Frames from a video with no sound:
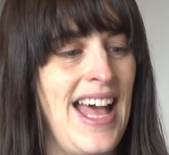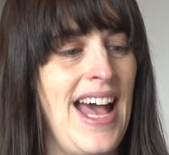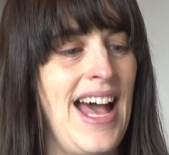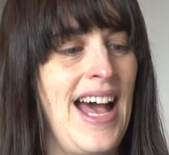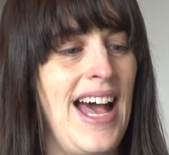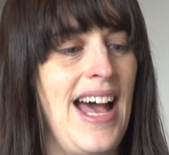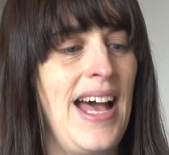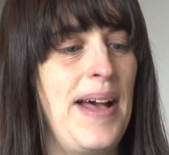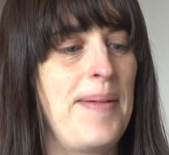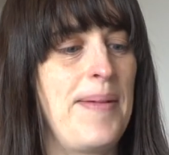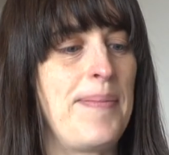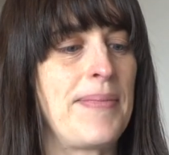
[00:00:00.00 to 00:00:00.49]

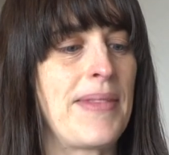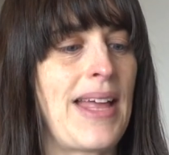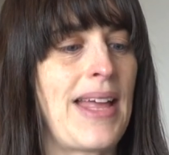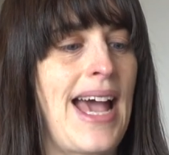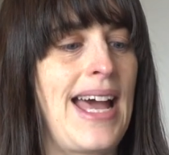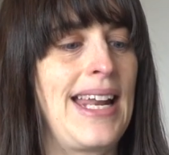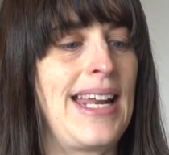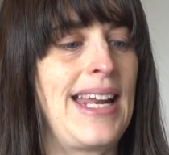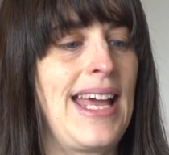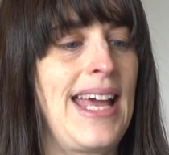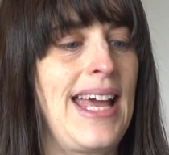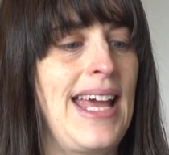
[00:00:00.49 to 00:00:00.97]
and
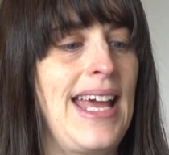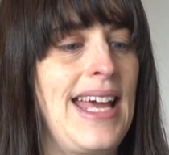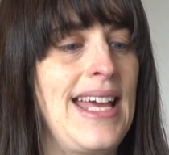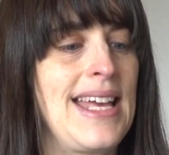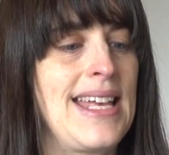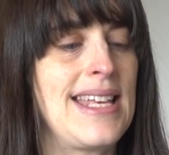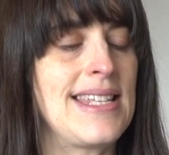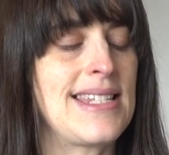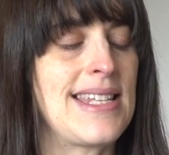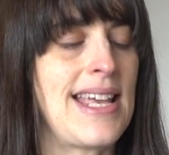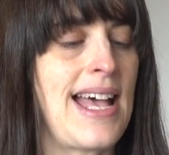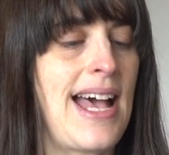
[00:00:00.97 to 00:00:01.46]
it
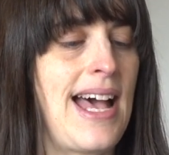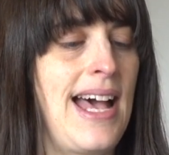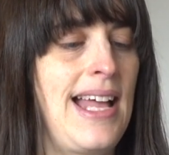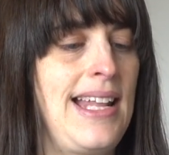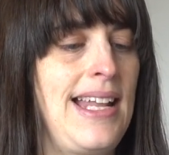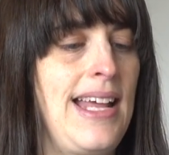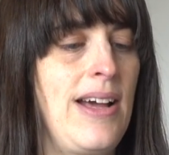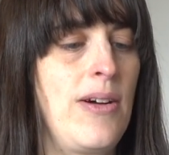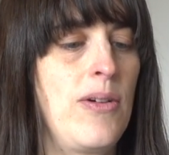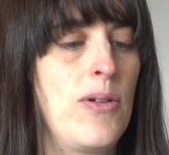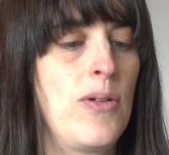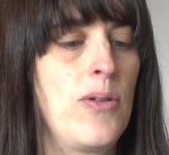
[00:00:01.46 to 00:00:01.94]
is a
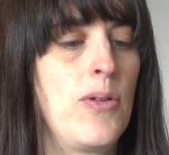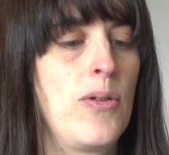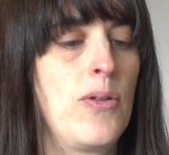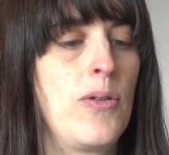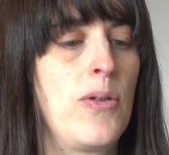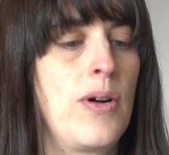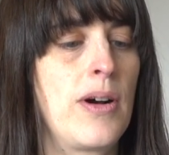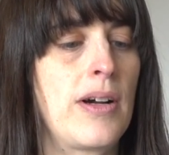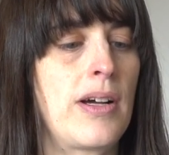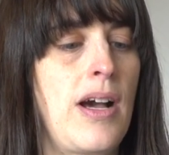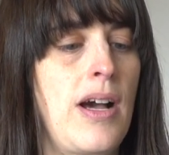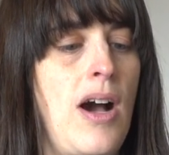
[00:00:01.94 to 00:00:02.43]

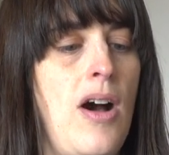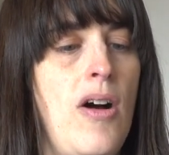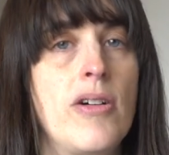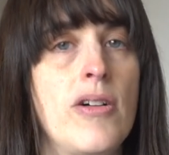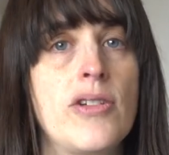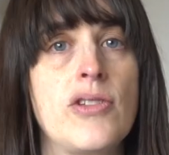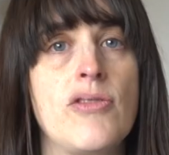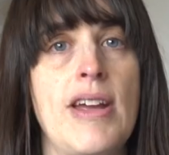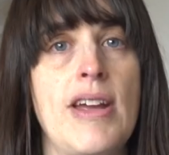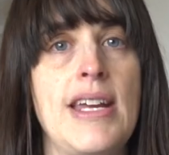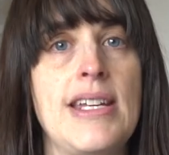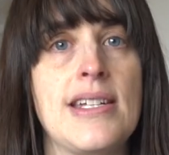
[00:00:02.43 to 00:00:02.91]
little
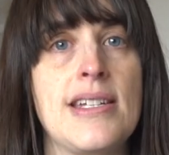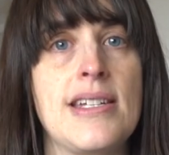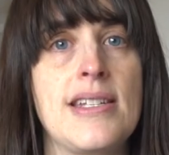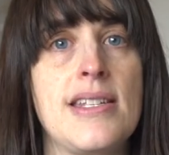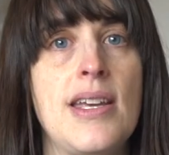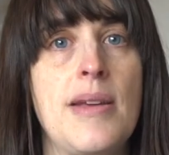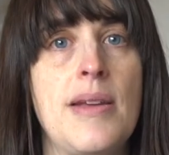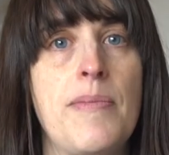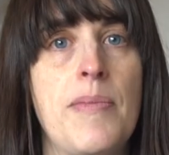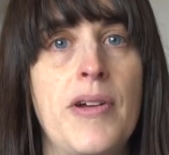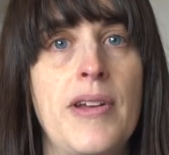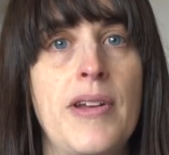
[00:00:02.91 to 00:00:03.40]
card reader.
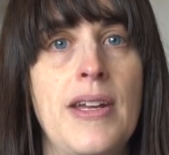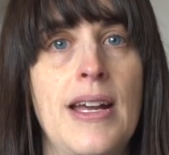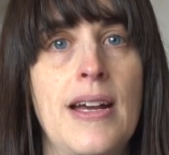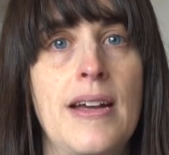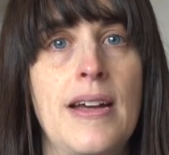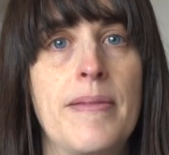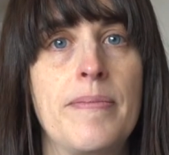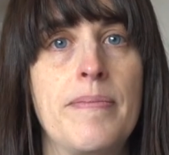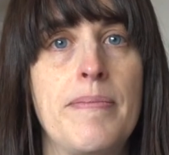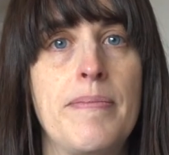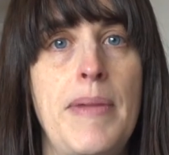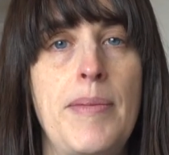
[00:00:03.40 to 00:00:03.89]
So you put
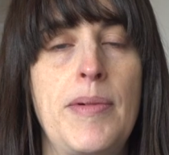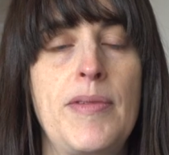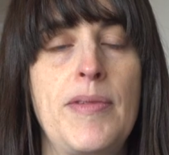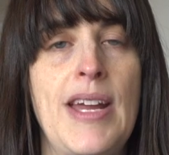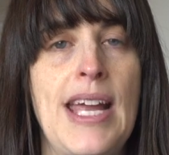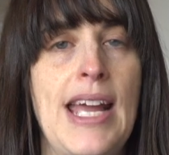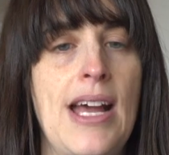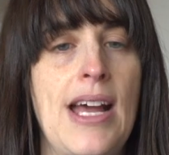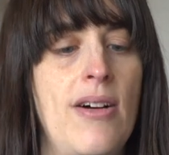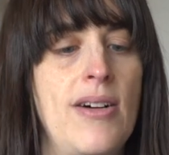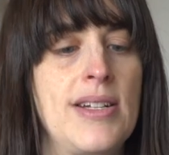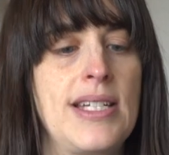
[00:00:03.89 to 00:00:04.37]
your
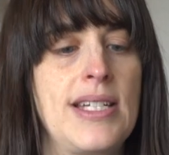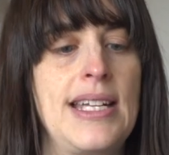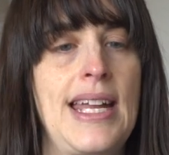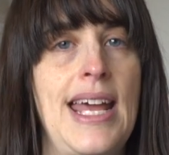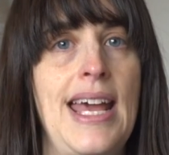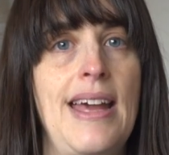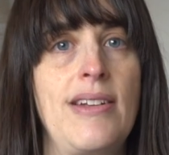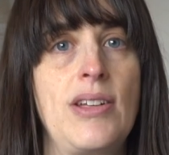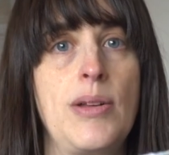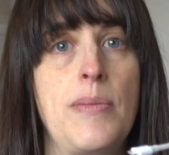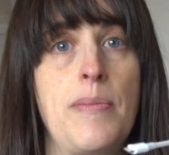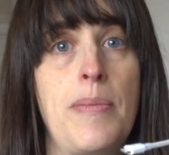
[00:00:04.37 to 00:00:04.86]
memory card in
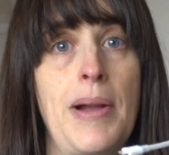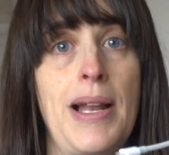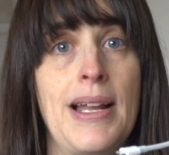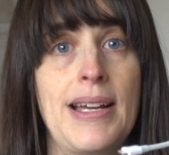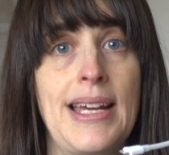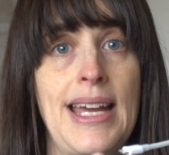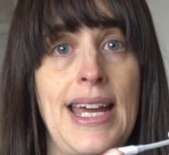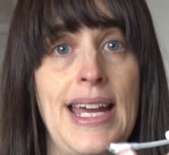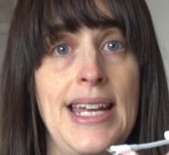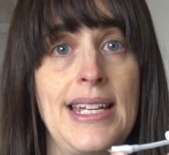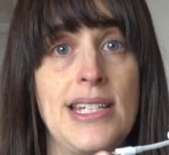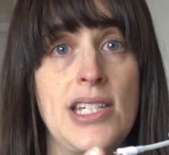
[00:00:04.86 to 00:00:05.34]
here and you
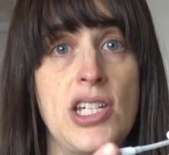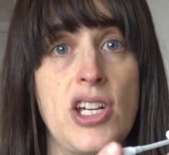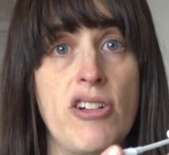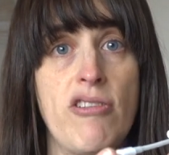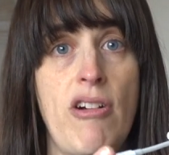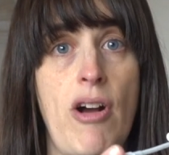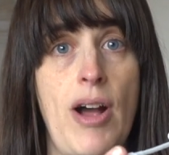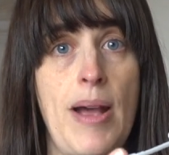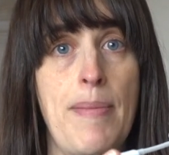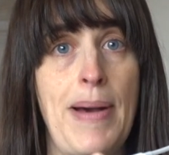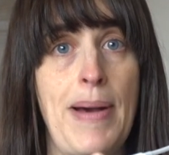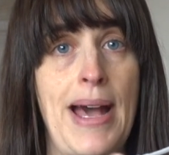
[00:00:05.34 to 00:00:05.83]
plug it into
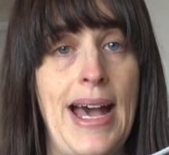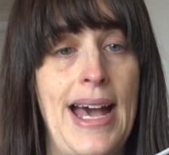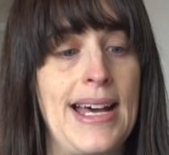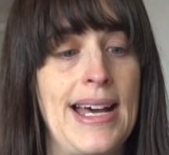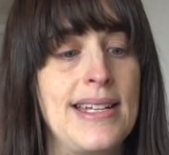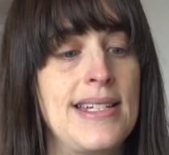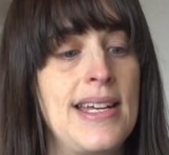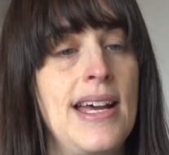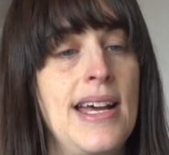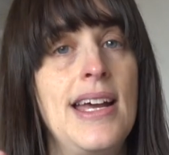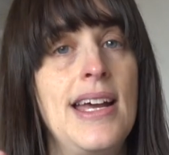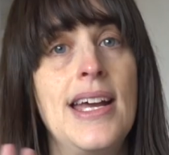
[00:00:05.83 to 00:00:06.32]
your
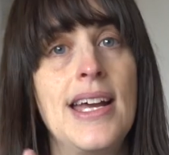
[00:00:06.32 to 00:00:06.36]
iPad.